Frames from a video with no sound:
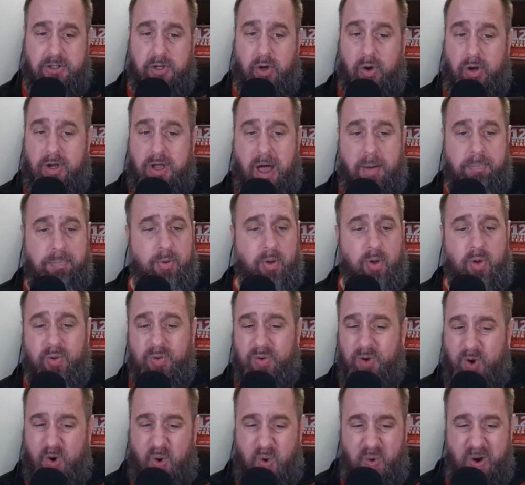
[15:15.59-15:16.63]
So a couple
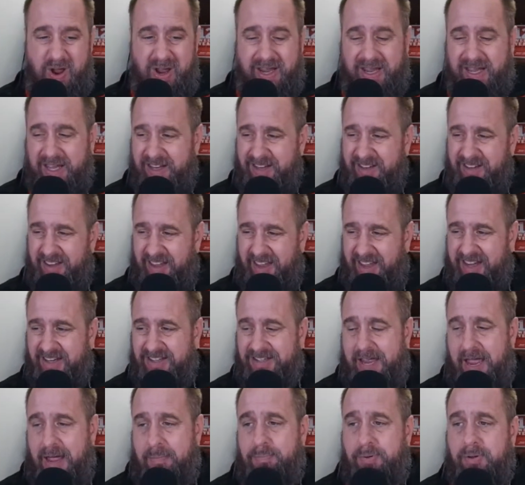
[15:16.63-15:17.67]
quick
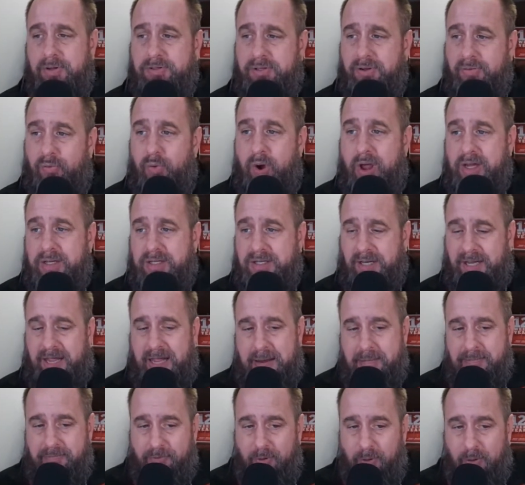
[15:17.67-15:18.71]
examples of ways to
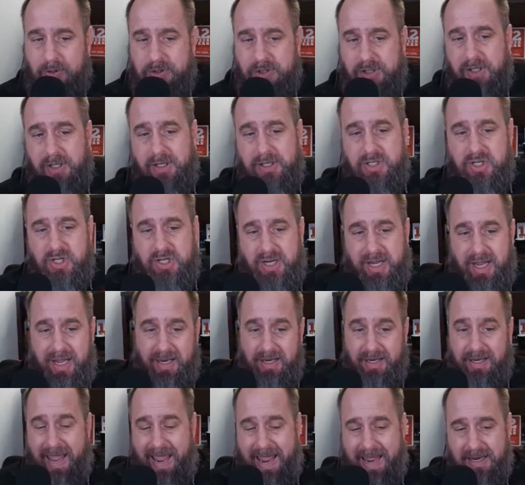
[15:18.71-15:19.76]
keep folks
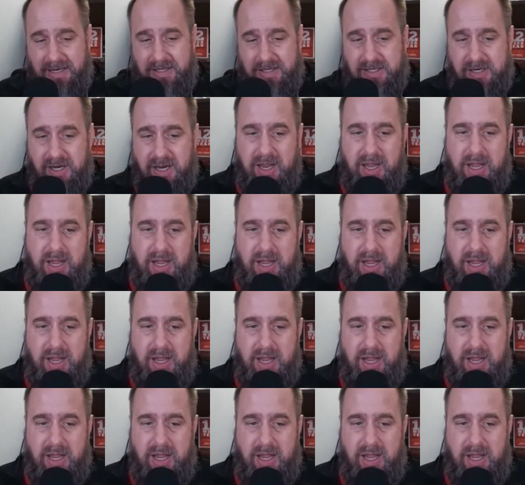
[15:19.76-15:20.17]
engaged